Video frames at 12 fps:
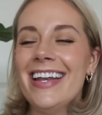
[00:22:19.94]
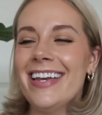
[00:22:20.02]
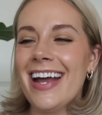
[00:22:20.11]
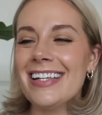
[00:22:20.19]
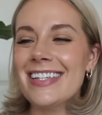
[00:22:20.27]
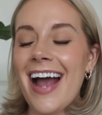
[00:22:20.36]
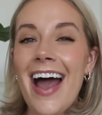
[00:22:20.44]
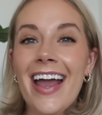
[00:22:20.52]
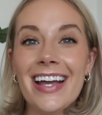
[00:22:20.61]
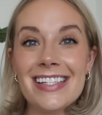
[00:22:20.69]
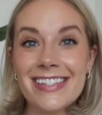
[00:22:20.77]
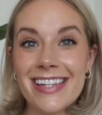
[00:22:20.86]
Next guy
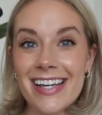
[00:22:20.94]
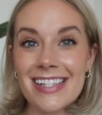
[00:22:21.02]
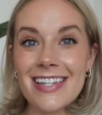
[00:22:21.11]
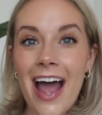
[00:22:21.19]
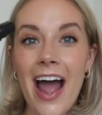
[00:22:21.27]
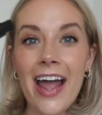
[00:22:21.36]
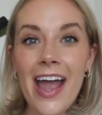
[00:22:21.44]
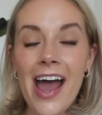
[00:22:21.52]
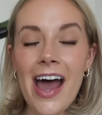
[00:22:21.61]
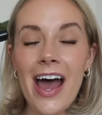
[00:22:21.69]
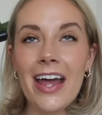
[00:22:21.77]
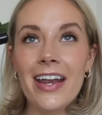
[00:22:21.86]
is this. I
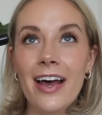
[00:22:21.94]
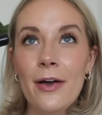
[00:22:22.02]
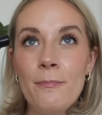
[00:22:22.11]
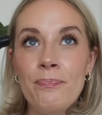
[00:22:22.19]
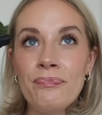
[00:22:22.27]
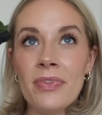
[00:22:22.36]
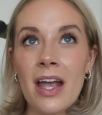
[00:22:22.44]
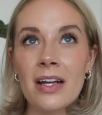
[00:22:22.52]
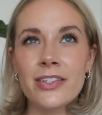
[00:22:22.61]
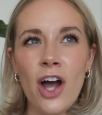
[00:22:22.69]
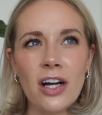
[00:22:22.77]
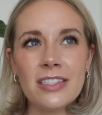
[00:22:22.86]
had
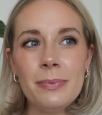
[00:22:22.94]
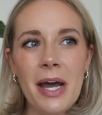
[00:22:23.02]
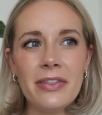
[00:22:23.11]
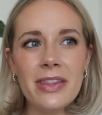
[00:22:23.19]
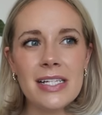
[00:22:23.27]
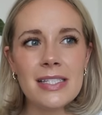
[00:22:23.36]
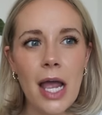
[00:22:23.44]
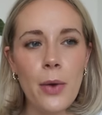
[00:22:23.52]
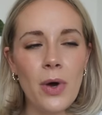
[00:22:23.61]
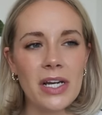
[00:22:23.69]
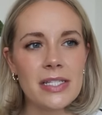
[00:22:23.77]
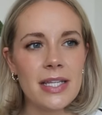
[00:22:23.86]
talked about this, I
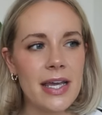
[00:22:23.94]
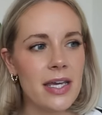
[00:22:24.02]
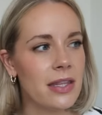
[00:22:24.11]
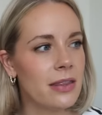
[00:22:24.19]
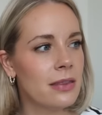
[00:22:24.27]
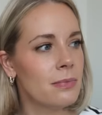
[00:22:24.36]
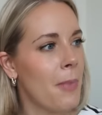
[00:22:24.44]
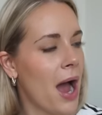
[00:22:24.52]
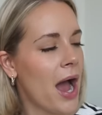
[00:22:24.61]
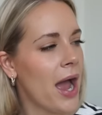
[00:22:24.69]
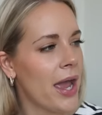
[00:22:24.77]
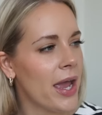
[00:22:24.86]
want to say in
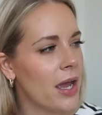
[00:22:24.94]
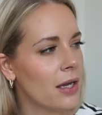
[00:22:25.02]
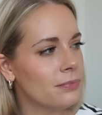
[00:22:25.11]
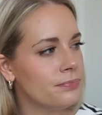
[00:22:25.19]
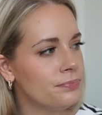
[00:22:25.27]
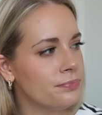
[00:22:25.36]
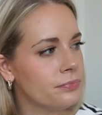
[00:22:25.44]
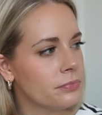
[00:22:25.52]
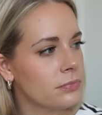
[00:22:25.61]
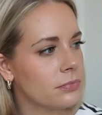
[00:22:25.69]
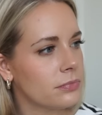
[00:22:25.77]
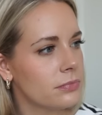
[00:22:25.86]
my
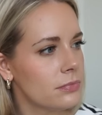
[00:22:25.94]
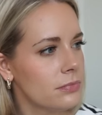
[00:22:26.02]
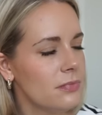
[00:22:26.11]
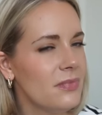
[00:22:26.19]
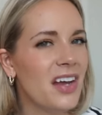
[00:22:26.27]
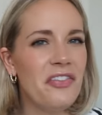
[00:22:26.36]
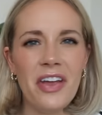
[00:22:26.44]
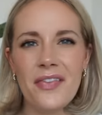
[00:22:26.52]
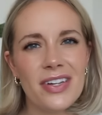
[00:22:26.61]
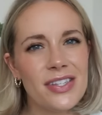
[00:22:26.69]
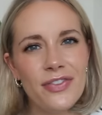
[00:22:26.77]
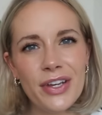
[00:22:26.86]
a
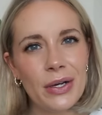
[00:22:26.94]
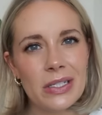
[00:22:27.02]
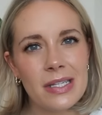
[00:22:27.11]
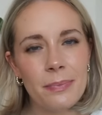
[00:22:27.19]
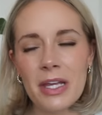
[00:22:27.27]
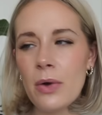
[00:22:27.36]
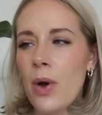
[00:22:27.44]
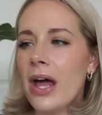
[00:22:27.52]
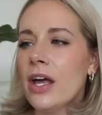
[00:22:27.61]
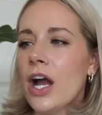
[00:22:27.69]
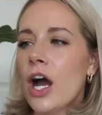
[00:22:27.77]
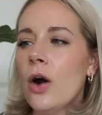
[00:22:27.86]
favorites video or something a
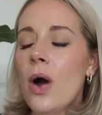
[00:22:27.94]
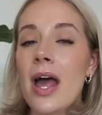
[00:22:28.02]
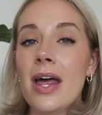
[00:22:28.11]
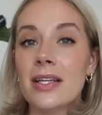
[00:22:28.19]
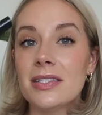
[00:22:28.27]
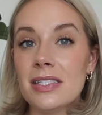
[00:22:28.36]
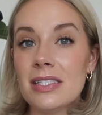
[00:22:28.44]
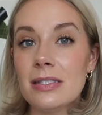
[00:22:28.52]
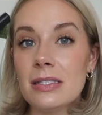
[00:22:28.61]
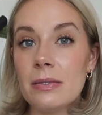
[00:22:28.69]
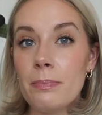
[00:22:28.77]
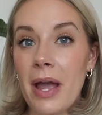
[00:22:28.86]
while ago. This
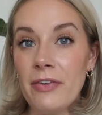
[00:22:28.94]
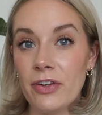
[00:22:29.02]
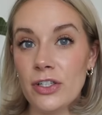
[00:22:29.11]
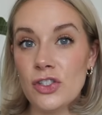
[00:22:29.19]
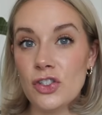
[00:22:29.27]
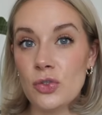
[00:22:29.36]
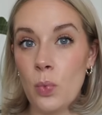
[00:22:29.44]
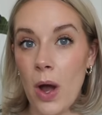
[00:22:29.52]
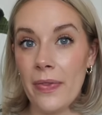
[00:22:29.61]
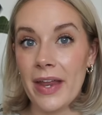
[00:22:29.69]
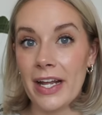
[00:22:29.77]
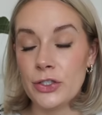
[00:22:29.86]
is my first
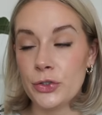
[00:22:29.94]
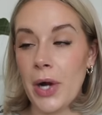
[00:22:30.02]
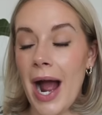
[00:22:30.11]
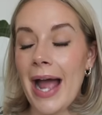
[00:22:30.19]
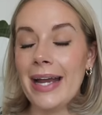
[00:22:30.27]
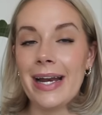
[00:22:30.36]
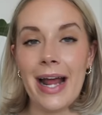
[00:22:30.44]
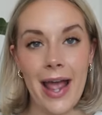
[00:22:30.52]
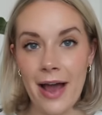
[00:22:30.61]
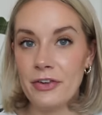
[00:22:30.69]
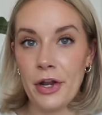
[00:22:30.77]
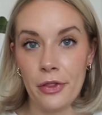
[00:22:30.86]
one that I tried and I
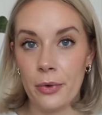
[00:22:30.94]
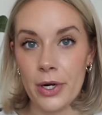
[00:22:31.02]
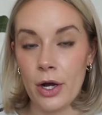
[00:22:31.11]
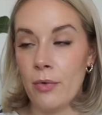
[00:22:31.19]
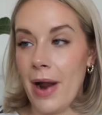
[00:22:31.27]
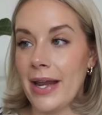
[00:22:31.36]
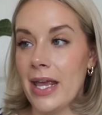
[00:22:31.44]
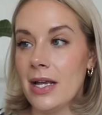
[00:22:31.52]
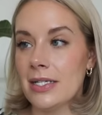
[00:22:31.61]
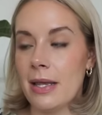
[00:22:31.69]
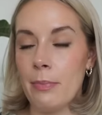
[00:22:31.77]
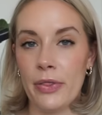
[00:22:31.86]
have another one already
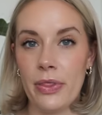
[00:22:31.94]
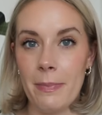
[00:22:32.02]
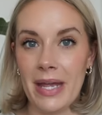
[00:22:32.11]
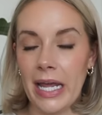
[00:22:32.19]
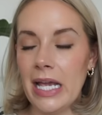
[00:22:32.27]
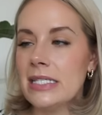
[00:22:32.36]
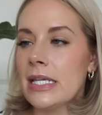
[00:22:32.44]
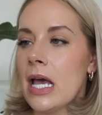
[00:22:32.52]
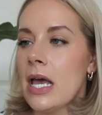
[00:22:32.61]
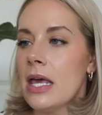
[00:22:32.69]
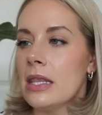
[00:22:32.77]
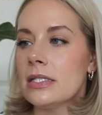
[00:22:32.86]
because I bought the minis.
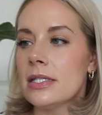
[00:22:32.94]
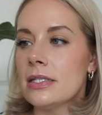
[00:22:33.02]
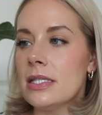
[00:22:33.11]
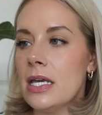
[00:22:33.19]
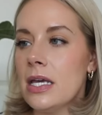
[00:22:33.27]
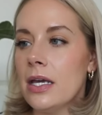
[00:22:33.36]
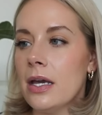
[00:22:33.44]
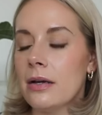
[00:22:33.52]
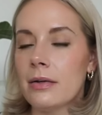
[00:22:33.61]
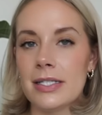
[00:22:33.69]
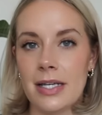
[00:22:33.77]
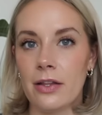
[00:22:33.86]
This is the,
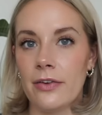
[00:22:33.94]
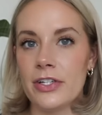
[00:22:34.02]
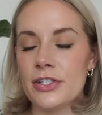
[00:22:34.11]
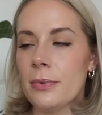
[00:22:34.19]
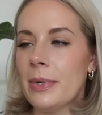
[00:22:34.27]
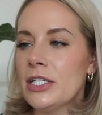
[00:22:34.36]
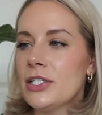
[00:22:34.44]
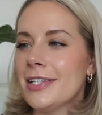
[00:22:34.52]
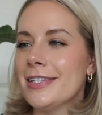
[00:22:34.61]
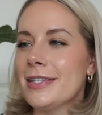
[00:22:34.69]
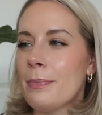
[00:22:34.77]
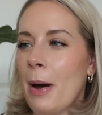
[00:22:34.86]
because I loved it so much, this
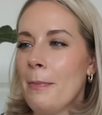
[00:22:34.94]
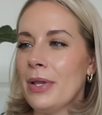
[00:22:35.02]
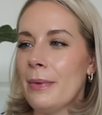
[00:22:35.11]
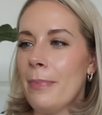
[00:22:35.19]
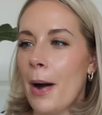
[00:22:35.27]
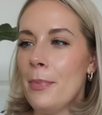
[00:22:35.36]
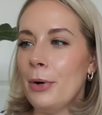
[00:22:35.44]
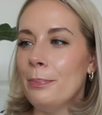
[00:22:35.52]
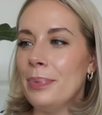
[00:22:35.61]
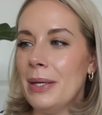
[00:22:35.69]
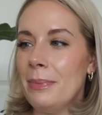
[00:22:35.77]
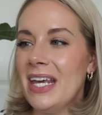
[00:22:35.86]
is the Bumble and Bumble
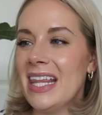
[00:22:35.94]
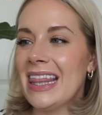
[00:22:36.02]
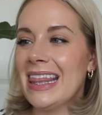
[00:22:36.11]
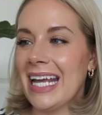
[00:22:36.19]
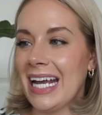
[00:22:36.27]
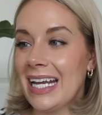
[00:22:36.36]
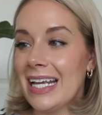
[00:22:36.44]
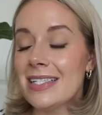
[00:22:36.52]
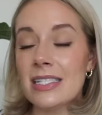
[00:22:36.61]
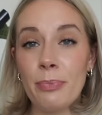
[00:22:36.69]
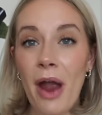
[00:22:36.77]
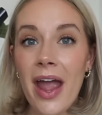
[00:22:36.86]
BB Thickening
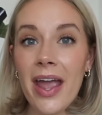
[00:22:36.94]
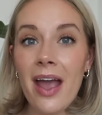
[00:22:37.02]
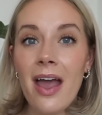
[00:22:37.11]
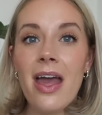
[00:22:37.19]
Spray.